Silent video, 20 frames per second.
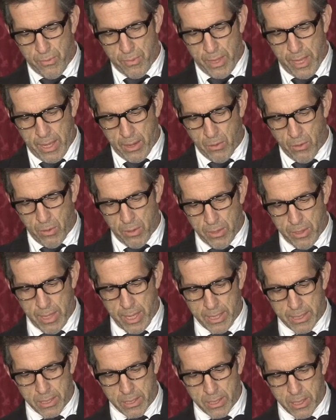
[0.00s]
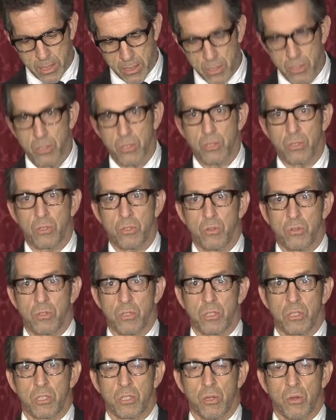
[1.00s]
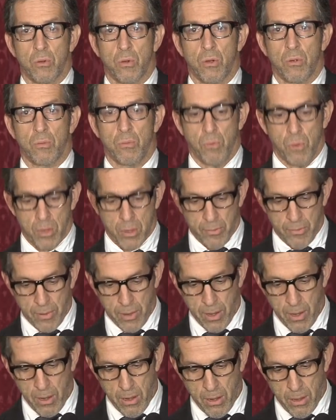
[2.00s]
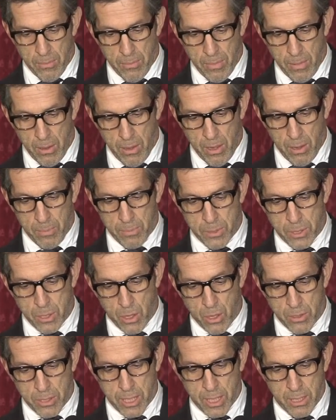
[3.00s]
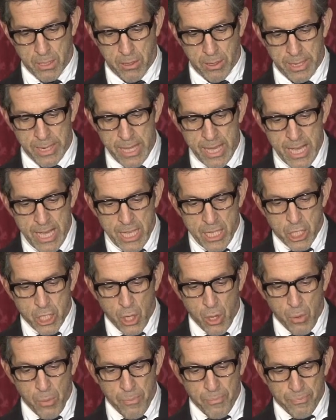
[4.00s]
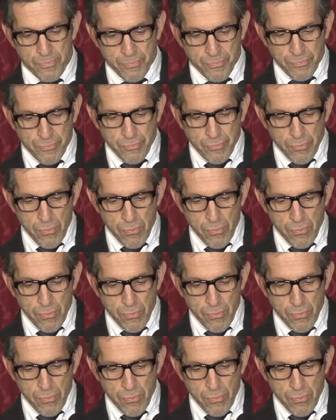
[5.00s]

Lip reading: that Susan so wonderfully helps articulate. So